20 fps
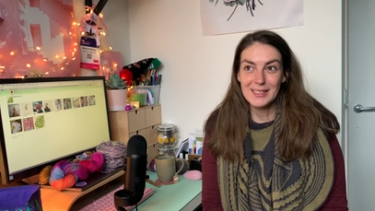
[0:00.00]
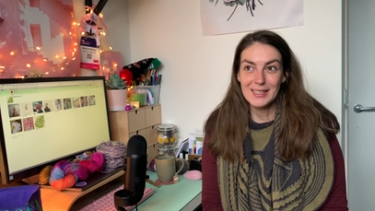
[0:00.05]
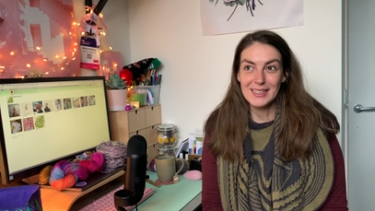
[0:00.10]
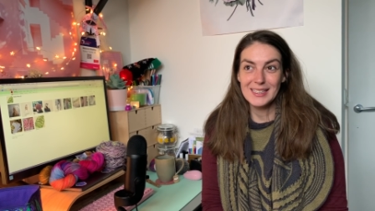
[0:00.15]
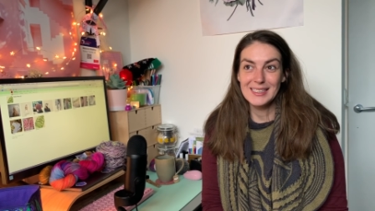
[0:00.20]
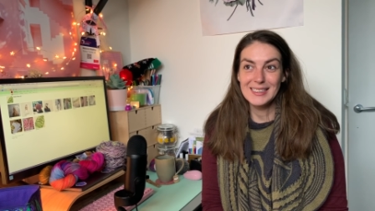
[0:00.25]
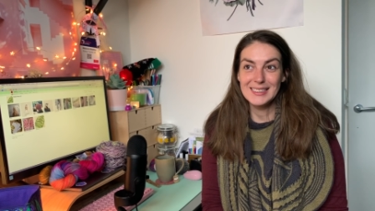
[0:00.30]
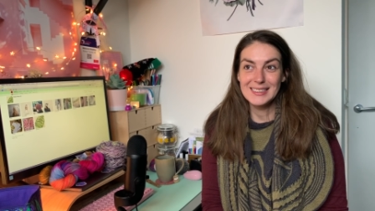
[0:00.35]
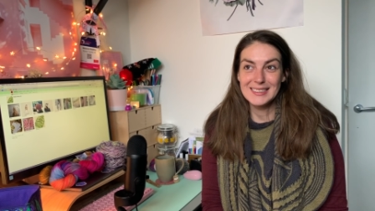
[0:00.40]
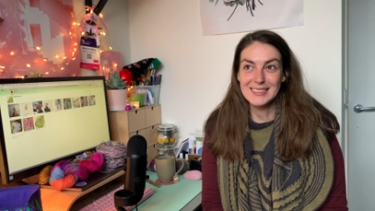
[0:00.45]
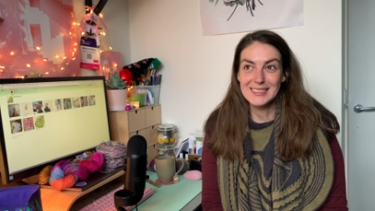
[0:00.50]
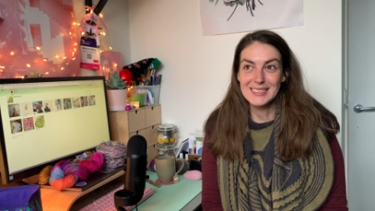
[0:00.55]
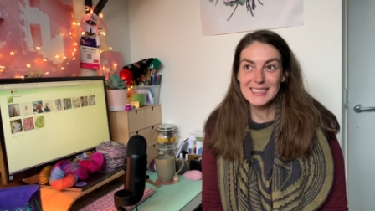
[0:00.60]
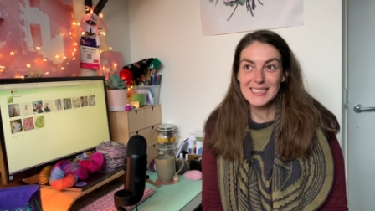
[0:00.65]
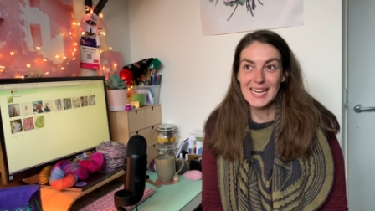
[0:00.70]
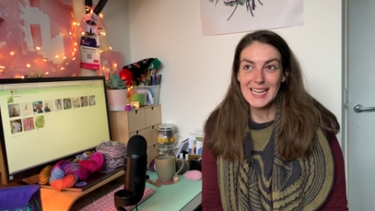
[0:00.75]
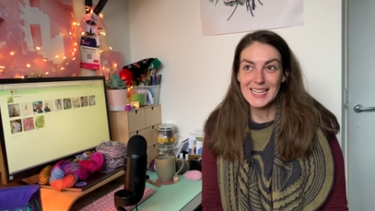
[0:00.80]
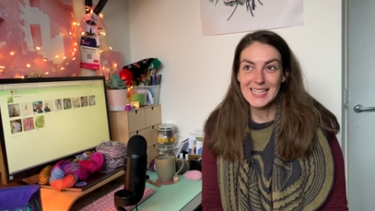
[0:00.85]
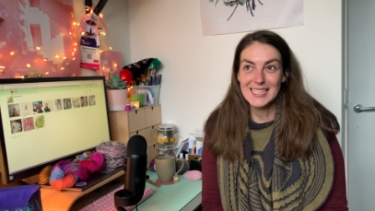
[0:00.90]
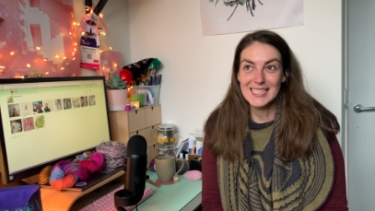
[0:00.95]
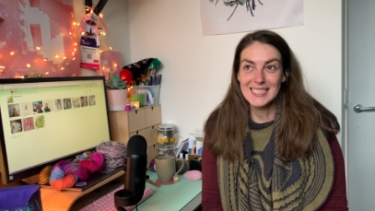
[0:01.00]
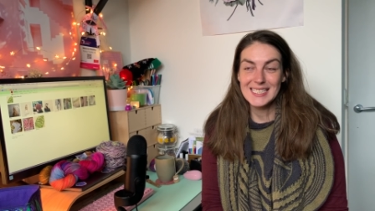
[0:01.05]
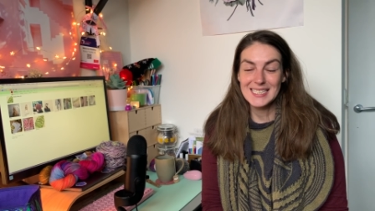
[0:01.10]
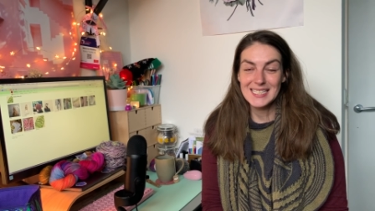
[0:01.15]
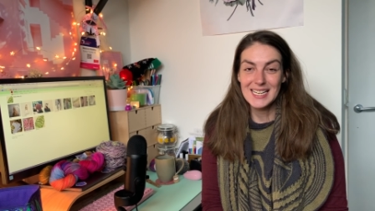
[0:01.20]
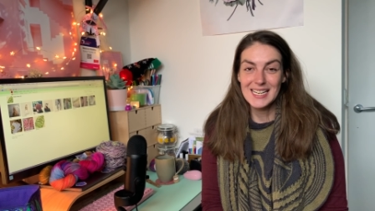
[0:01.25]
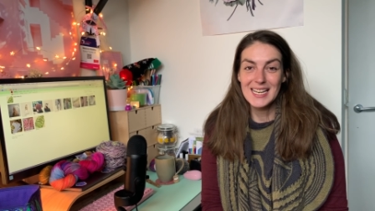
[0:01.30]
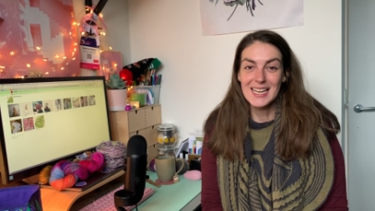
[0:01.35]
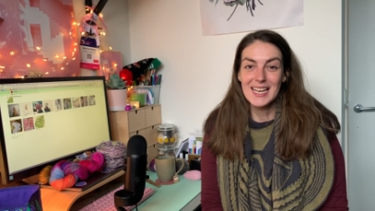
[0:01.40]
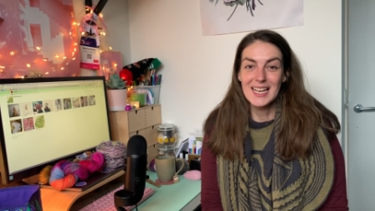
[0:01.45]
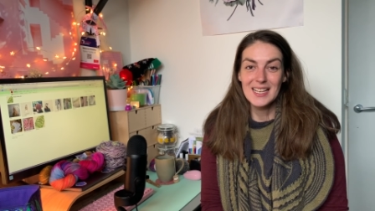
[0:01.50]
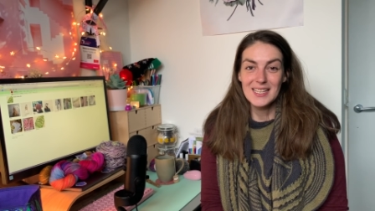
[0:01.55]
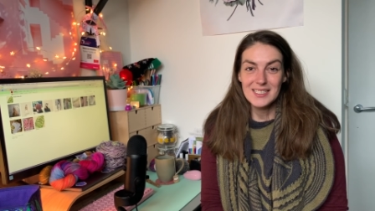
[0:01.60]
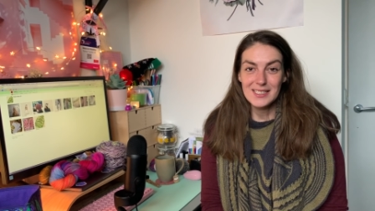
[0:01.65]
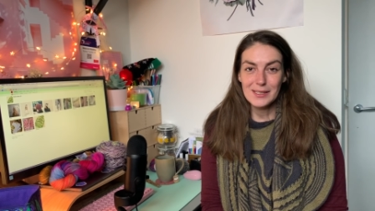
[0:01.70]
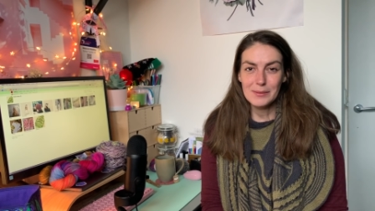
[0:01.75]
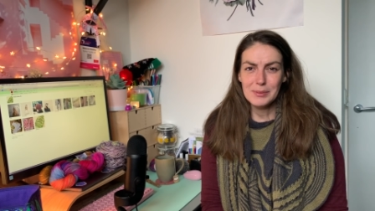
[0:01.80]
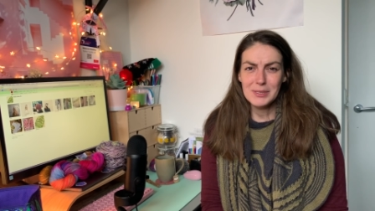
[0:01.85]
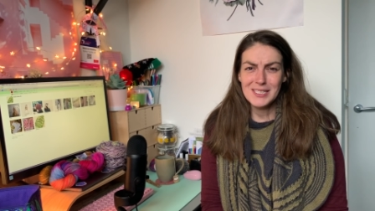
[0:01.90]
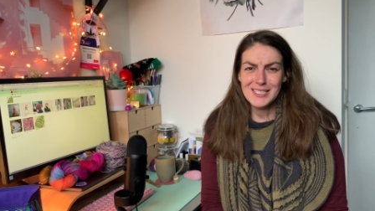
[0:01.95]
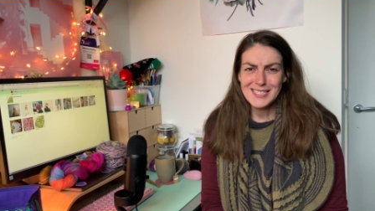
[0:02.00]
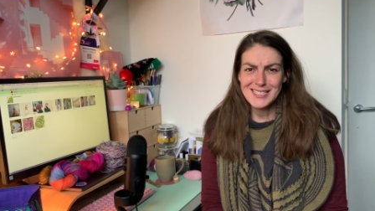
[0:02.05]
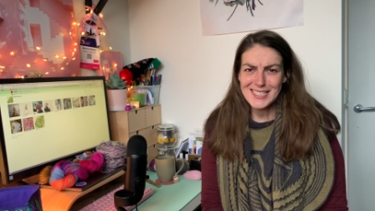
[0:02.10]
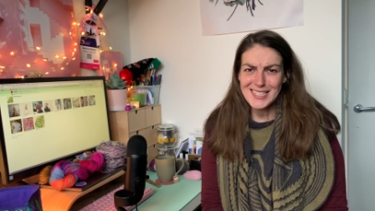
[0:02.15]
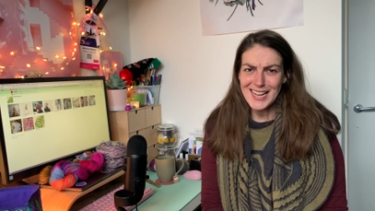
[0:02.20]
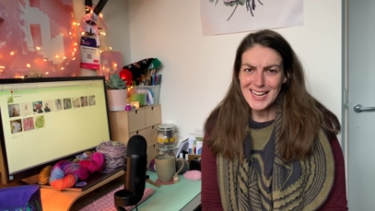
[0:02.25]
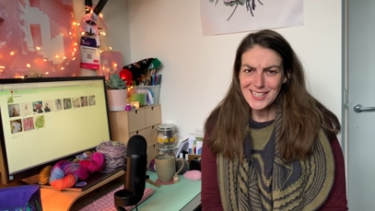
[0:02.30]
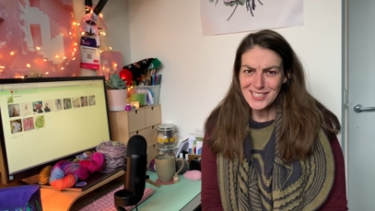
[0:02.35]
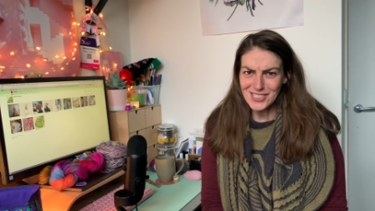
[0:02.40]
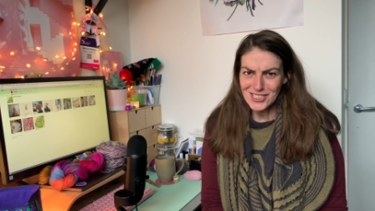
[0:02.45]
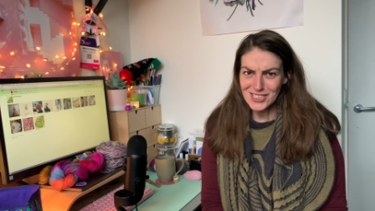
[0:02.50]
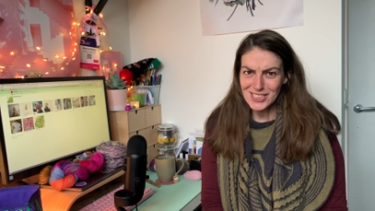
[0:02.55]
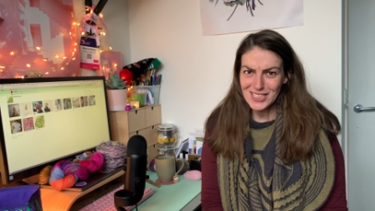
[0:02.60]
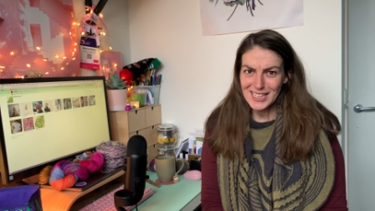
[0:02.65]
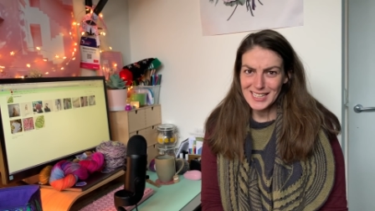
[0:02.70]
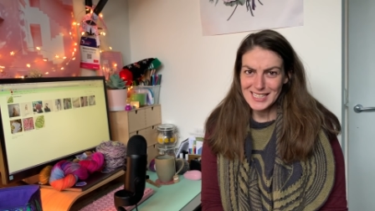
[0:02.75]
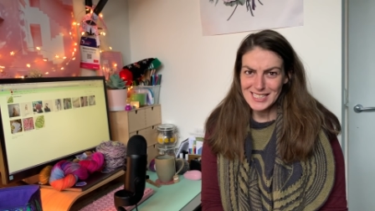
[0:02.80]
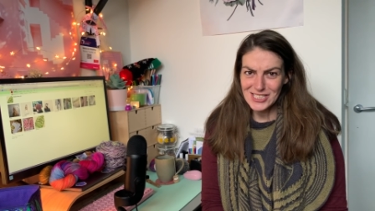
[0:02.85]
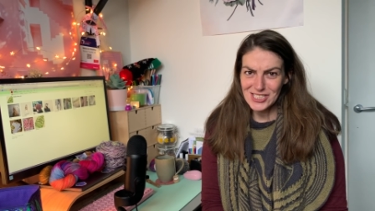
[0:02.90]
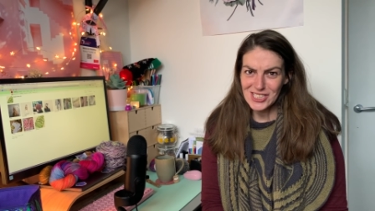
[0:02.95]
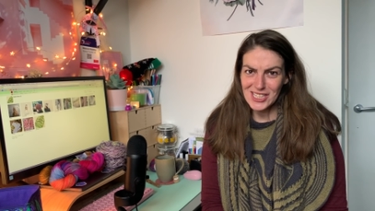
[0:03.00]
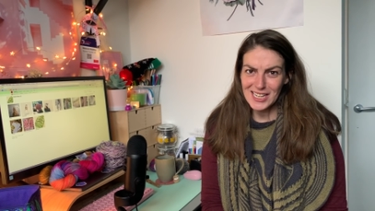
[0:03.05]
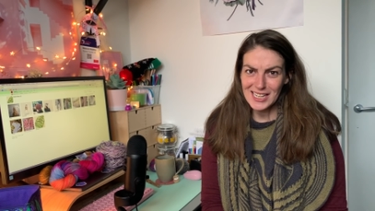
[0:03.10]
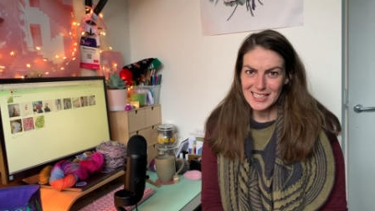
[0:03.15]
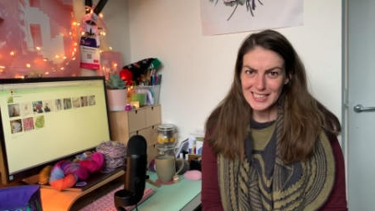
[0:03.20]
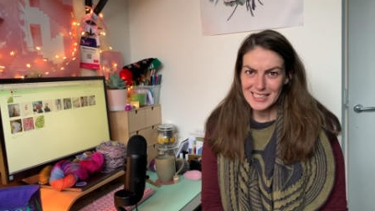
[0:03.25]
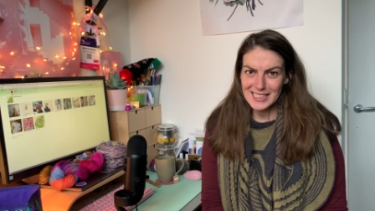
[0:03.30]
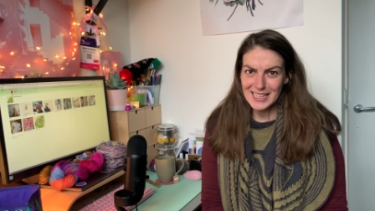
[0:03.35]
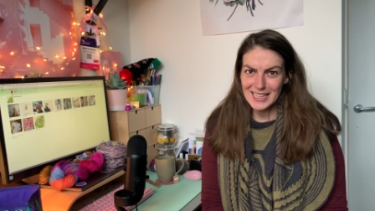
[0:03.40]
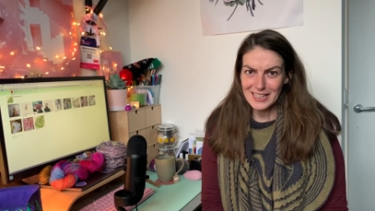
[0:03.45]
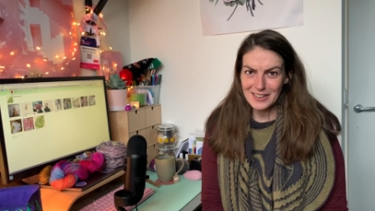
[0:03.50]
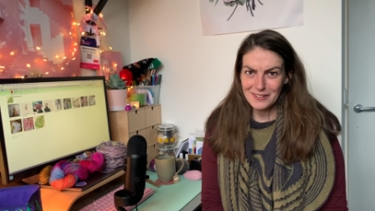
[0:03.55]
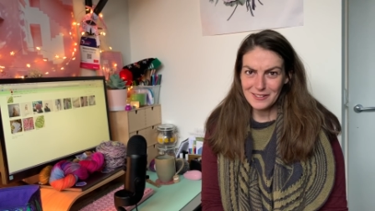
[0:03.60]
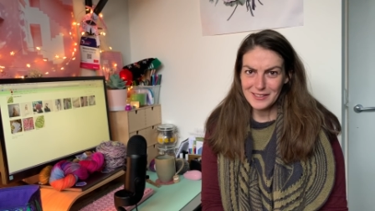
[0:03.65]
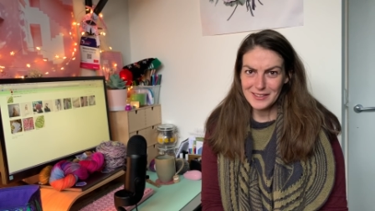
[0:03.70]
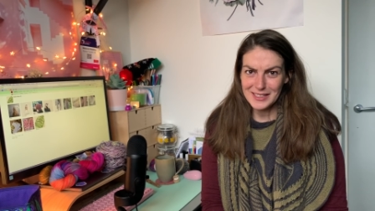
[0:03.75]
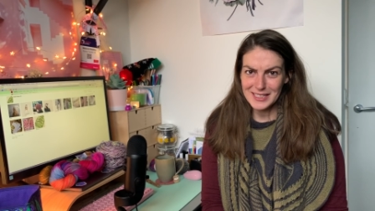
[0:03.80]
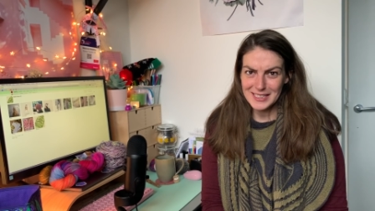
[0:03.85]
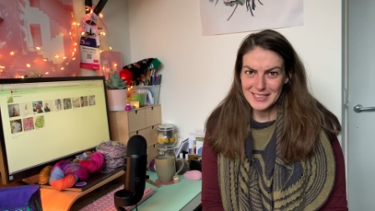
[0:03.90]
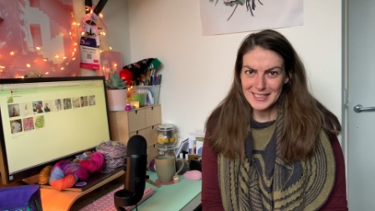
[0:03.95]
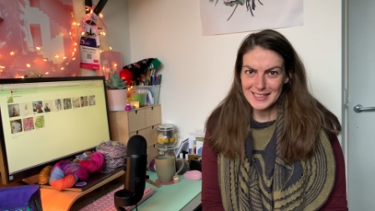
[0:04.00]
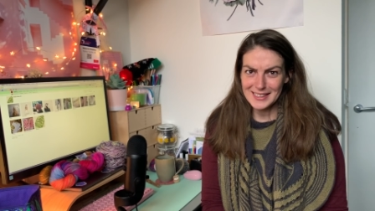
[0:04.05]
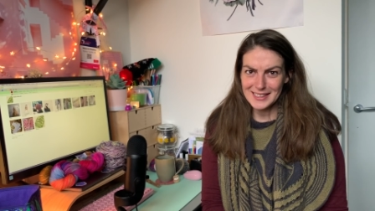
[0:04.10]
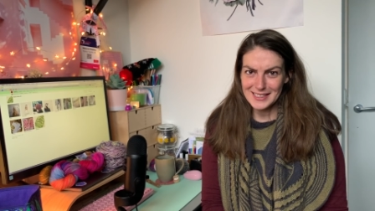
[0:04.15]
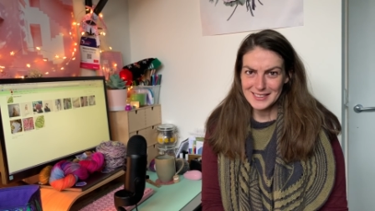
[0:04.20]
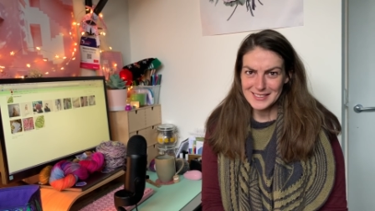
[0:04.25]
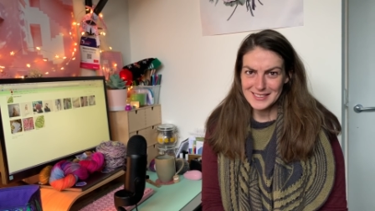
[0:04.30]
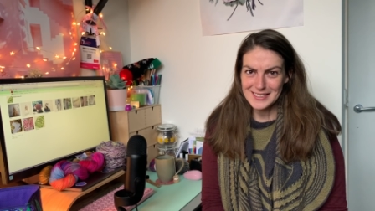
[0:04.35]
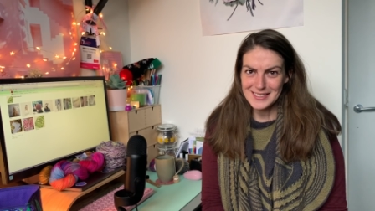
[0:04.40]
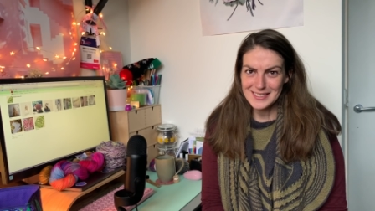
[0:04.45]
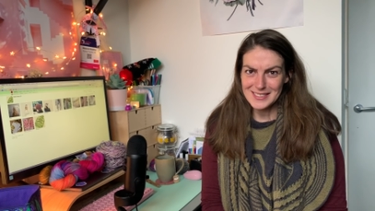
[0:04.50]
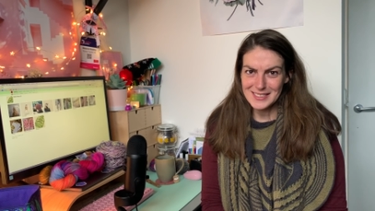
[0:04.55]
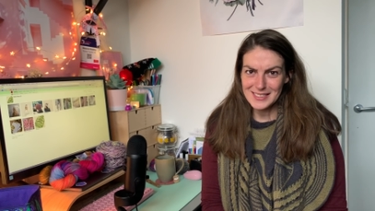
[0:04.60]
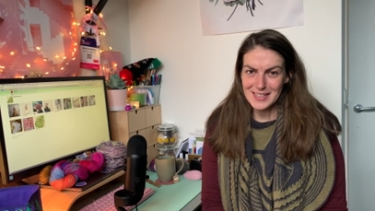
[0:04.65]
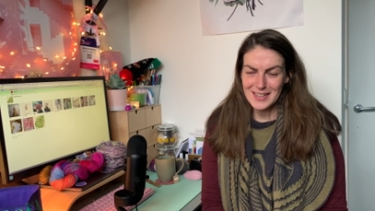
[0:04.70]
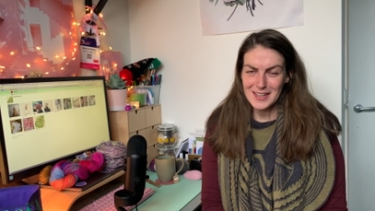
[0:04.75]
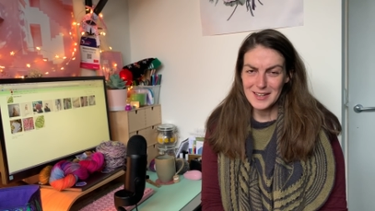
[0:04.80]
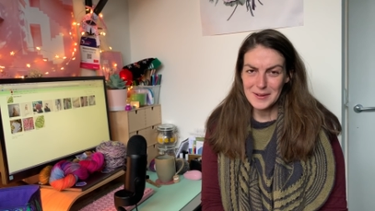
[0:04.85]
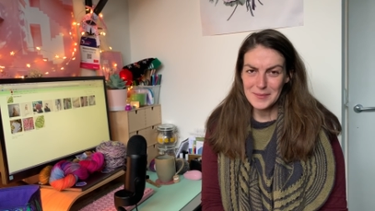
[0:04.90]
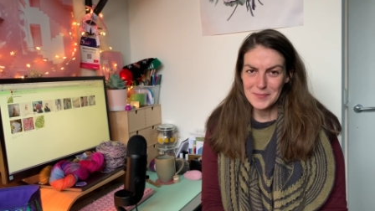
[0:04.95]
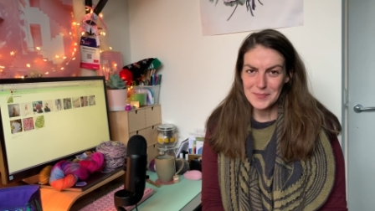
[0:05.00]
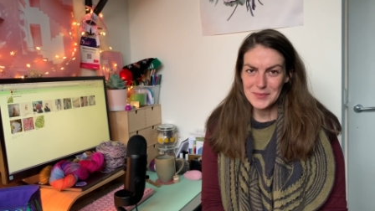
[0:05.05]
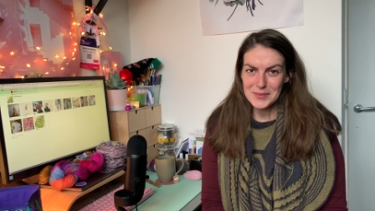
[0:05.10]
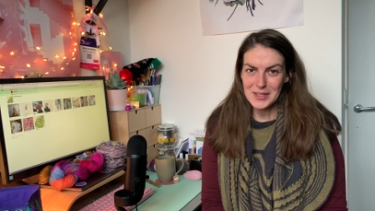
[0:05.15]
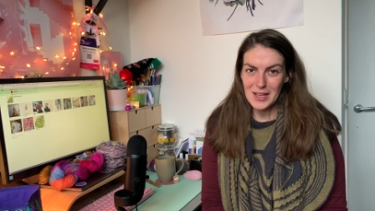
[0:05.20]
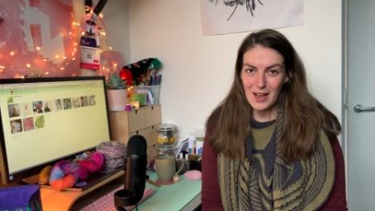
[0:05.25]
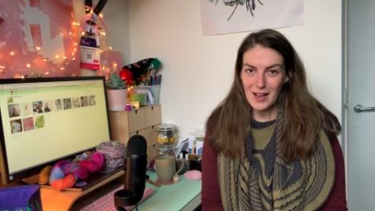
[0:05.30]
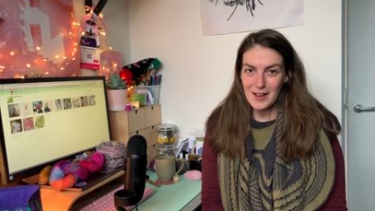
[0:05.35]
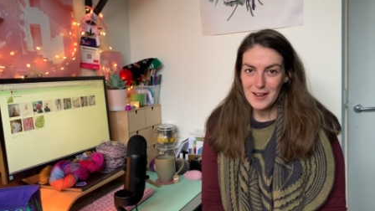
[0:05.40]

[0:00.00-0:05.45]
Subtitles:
It is getting substantially chilly here in the Netherlands. I've